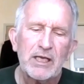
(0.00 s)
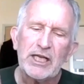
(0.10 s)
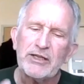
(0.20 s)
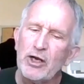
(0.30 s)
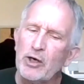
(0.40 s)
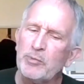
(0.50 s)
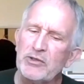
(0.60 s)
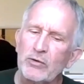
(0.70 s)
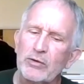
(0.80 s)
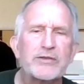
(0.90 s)
In the
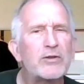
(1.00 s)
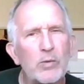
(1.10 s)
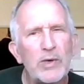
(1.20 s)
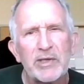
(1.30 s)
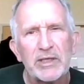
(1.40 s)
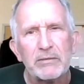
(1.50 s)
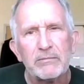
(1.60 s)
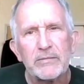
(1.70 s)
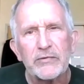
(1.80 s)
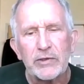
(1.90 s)
open doors, the women
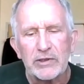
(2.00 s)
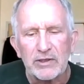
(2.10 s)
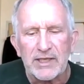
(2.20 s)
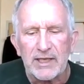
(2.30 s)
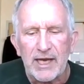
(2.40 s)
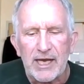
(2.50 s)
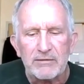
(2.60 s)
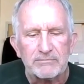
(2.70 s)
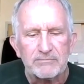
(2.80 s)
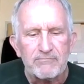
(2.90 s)
stood looking
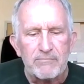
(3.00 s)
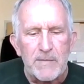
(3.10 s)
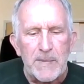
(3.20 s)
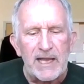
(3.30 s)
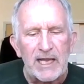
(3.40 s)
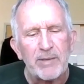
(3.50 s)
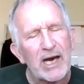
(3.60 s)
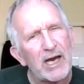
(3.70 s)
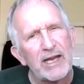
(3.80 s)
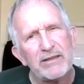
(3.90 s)
out, and
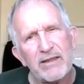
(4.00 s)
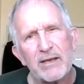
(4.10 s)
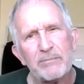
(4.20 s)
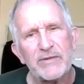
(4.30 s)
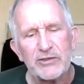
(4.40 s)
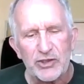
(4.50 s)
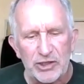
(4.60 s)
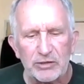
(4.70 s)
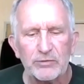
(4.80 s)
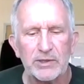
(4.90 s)
behind them the
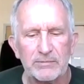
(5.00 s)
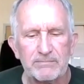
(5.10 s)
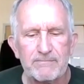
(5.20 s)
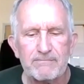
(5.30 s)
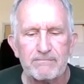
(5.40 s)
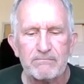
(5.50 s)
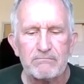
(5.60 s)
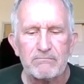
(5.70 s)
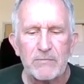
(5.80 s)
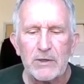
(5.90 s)
children,
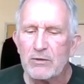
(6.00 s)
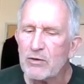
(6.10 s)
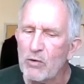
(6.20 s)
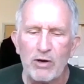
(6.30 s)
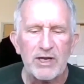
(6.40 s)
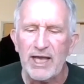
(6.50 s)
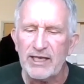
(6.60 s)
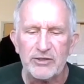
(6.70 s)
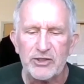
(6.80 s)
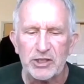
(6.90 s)

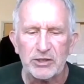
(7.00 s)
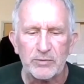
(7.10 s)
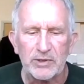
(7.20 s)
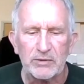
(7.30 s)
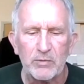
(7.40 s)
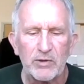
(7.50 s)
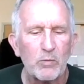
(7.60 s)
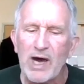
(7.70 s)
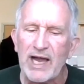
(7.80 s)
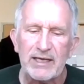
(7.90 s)
corn-headed children, with
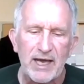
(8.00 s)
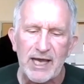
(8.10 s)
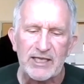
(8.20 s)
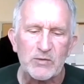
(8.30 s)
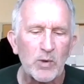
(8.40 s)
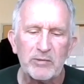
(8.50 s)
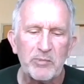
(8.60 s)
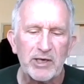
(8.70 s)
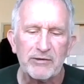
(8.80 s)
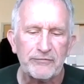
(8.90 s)
wide eyes, one
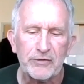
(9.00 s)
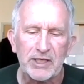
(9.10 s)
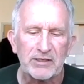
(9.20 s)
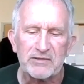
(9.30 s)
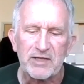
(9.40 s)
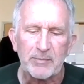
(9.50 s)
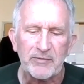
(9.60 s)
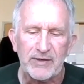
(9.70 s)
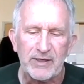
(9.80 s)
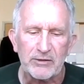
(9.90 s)
barefoot on top
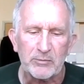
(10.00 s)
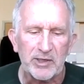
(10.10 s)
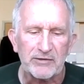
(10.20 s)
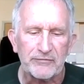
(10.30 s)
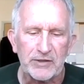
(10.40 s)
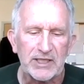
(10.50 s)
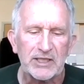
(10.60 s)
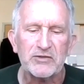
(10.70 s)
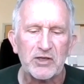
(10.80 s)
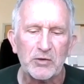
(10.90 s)
of the other barefoot
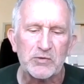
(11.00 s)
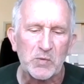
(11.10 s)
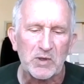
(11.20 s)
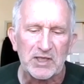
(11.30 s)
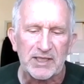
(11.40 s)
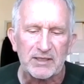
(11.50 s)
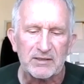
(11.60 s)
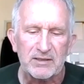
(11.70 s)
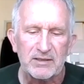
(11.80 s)
and toes working.